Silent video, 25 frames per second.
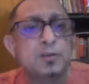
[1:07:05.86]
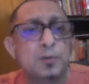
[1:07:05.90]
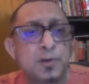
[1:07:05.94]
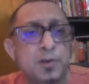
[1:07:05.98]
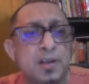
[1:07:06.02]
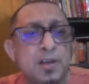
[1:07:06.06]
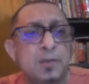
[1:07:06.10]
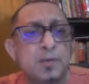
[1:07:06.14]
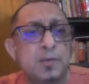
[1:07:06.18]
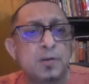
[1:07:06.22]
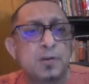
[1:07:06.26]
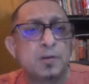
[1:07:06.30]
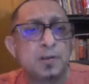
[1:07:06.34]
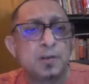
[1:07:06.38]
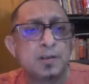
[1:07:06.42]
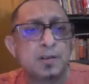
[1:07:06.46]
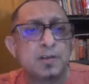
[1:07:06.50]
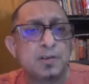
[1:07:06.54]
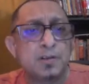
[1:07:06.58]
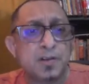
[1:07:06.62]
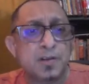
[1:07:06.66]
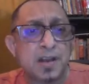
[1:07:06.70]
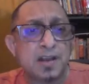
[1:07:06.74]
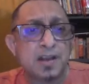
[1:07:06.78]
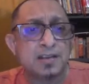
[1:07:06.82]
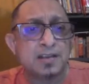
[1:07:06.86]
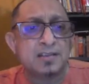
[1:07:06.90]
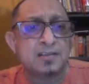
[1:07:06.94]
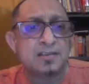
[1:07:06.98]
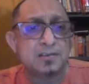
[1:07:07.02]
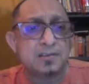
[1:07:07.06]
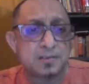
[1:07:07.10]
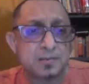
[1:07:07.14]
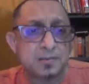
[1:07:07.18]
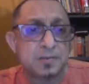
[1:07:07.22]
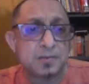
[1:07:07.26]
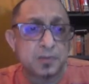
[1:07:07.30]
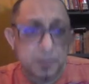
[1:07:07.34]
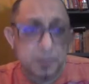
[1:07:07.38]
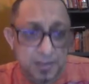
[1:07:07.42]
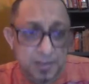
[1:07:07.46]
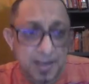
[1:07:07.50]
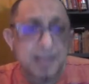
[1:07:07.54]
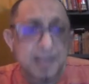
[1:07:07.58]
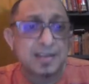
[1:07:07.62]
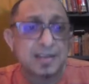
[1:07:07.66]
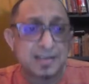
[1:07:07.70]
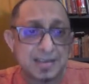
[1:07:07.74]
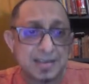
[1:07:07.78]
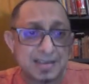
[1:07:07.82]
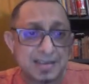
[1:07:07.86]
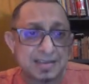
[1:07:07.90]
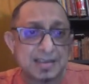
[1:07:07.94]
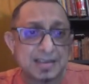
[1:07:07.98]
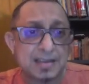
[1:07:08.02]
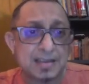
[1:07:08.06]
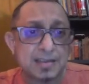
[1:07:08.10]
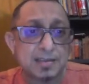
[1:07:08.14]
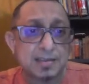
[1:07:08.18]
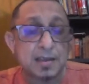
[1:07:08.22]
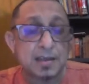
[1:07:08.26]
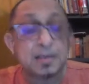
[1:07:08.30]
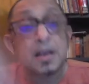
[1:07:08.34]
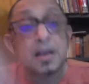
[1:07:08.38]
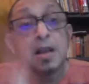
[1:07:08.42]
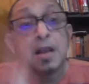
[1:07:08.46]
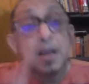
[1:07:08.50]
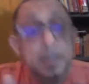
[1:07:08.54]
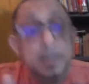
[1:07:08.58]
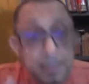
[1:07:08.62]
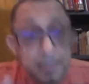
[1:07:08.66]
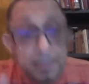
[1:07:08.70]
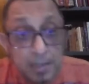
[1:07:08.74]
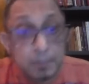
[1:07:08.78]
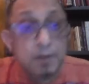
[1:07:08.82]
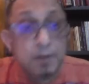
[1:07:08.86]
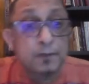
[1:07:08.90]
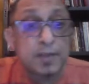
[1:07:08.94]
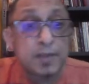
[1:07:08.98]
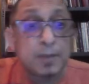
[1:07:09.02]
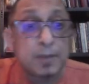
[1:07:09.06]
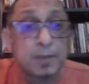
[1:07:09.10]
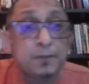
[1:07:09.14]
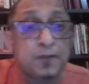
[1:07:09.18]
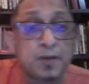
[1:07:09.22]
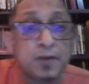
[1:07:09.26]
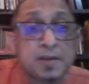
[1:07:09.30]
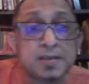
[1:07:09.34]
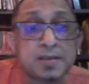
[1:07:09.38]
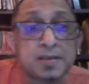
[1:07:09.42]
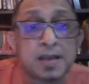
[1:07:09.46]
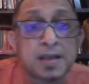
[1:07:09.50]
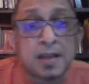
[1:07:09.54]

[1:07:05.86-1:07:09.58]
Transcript: story about all the tracts societies as such. Some of them, for